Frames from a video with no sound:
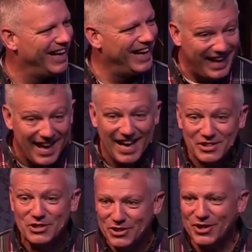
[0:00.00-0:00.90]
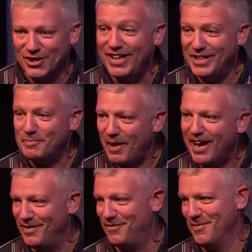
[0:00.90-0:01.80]
He has sugar in his
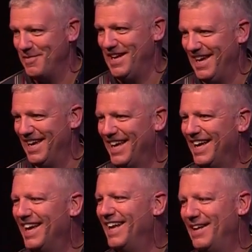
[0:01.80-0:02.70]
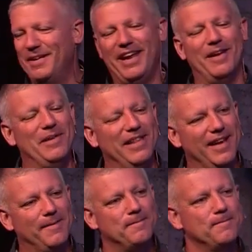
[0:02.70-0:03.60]
pocket for me. And he would hand me
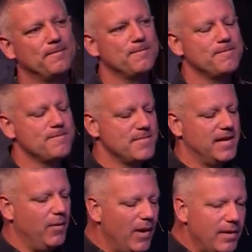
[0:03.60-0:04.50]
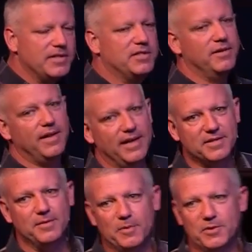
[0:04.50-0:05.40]
that. And why do I share that
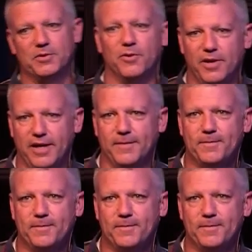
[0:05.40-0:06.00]
simple story?